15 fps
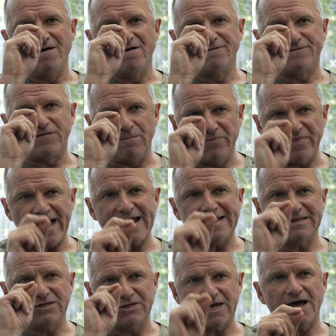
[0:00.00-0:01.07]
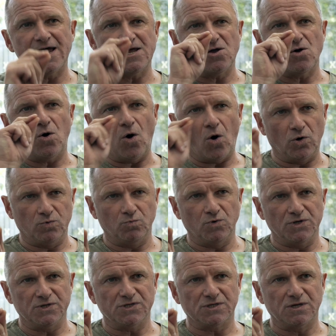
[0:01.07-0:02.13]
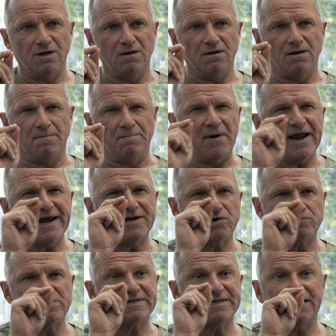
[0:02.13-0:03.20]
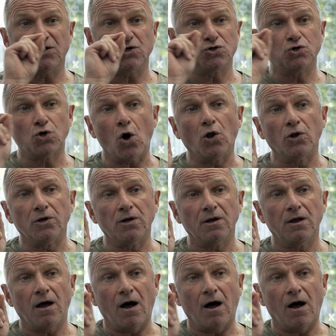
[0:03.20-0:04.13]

From that day onwards, my inner critic had gone.